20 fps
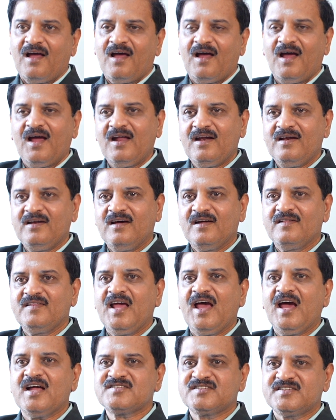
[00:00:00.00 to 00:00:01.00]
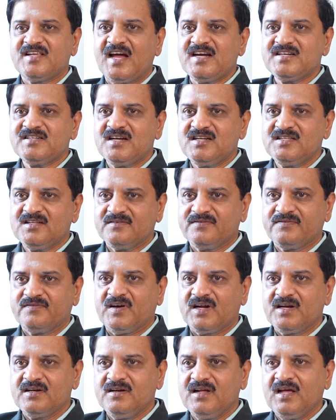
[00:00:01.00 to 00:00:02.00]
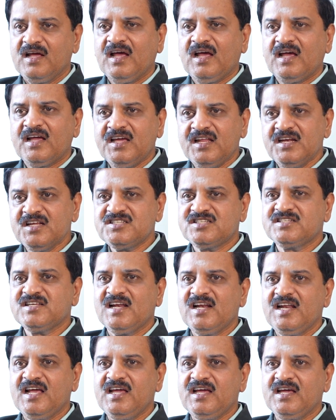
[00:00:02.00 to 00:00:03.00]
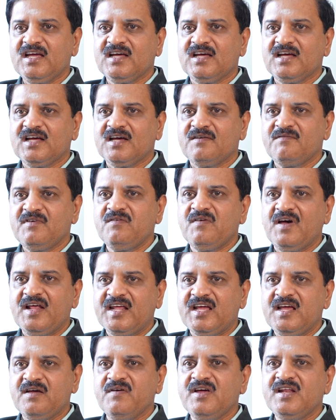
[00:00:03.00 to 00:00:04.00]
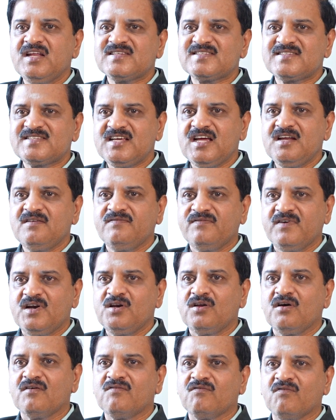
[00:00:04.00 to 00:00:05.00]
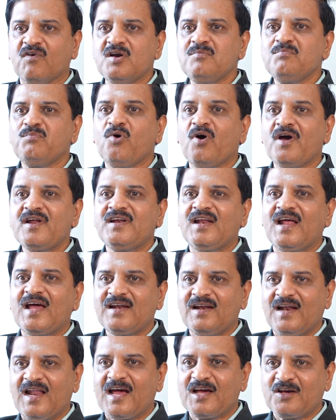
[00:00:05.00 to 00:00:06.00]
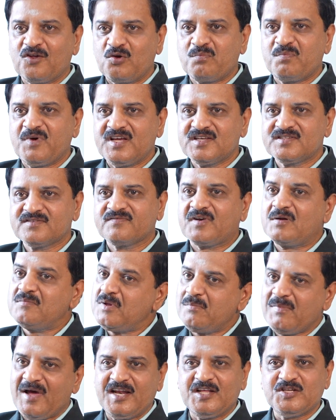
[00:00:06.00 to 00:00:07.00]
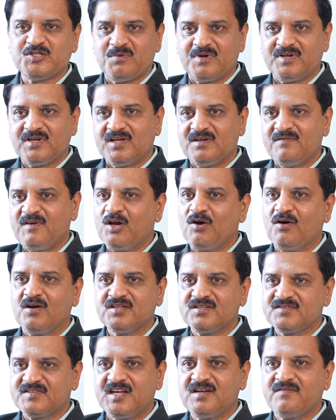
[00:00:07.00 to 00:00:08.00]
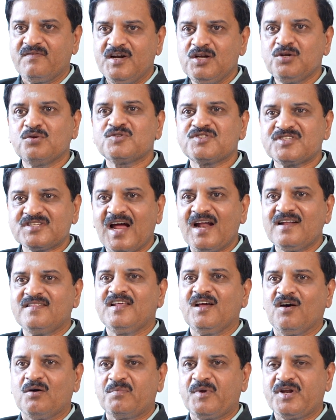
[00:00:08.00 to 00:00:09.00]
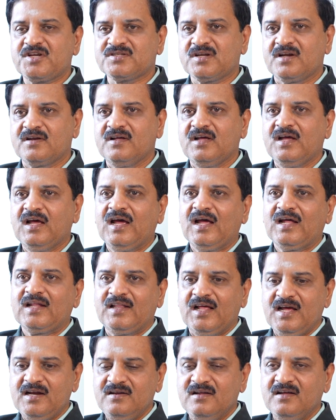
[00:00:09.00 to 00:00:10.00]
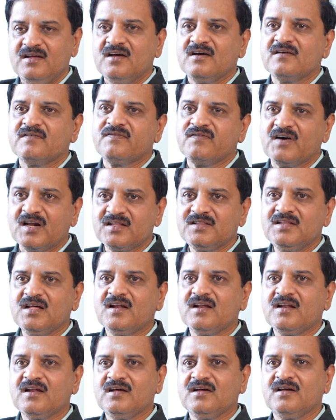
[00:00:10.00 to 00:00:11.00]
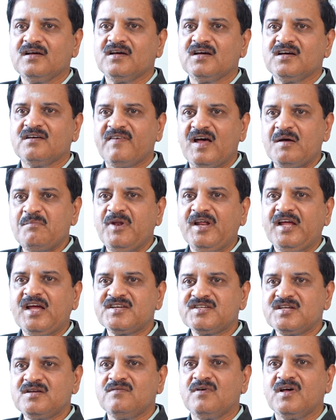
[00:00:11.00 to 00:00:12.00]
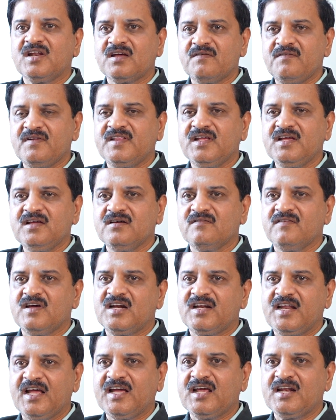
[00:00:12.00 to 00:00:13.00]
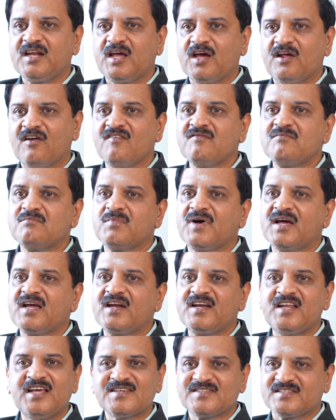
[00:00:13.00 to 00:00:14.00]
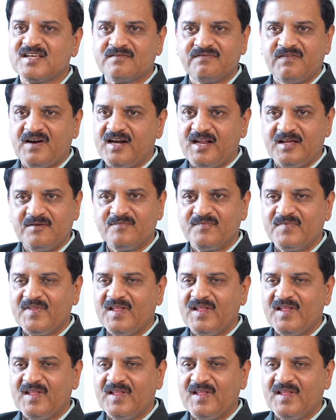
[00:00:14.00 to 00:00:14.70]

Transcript: And uh, they had sanctioned the fund. Initially, uh, we were given a seed fund of 1.9 lakh rupees from the management. We got the seed fund to start the operation. Then further uh, fabrication work, everything we were taken care of by DSIR funding.